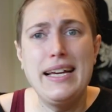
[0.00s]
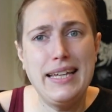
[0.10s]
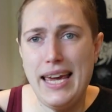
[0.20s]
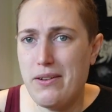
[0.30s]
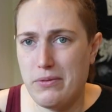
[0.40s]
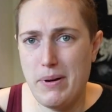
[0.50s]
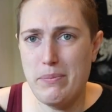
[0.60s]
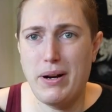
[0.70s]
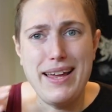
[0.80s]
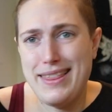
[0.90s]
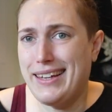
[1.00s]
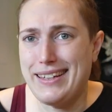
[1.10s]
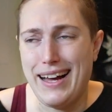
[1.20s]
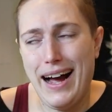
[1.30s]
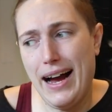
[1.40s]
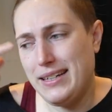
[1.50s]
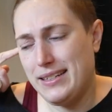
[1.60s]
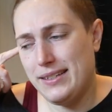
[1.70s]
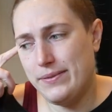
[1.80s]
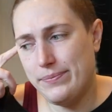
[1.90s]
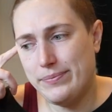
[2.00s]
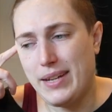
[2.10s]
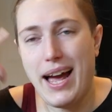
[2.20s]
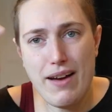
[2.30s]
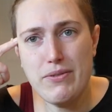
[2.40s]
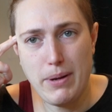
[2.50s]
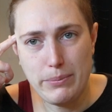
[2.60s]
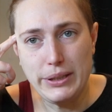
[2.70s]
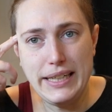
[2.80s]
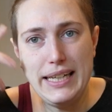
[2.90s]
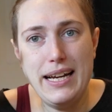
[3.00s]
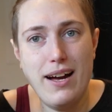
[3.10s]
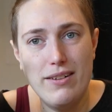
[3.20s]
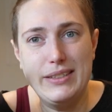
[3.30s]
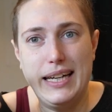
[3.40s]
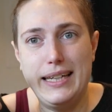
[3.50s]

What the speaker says: Can't remember. I think I have a memory of